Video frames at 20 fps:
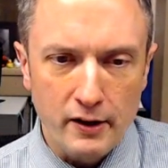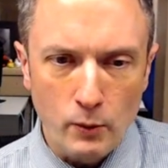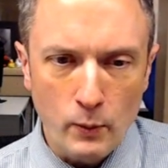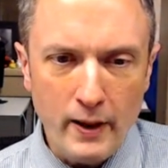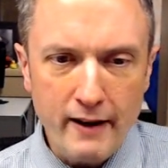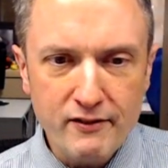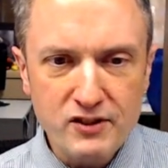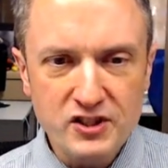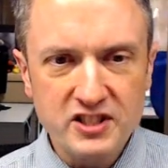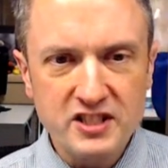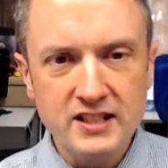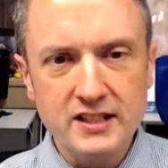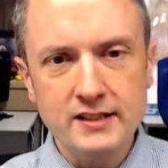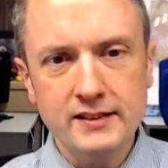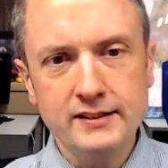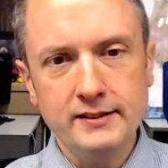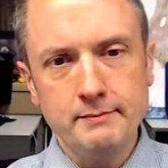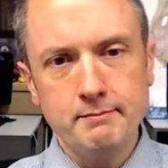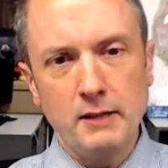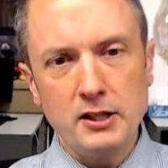We haven't
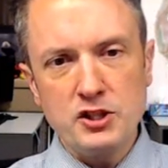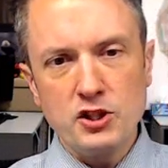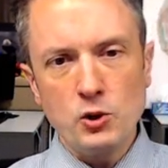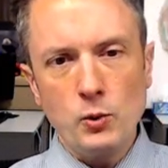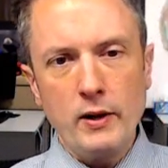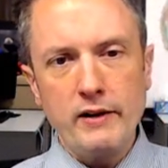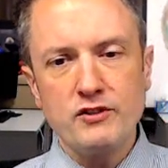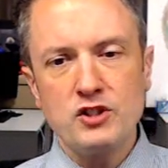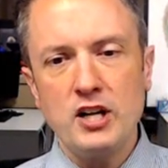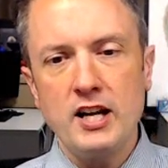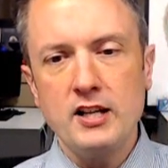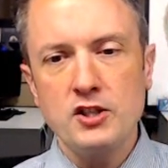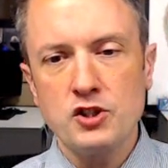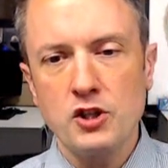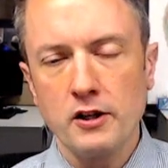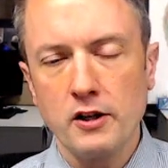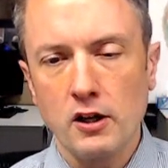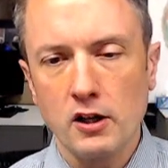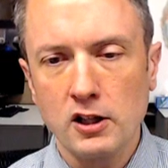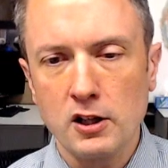seen much in the way of change
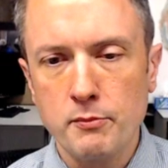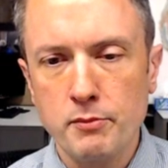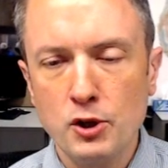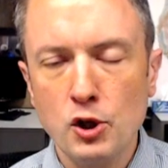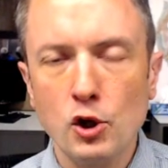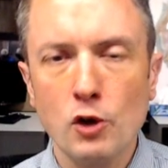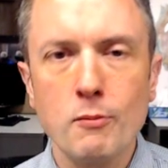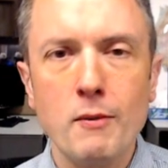on our computer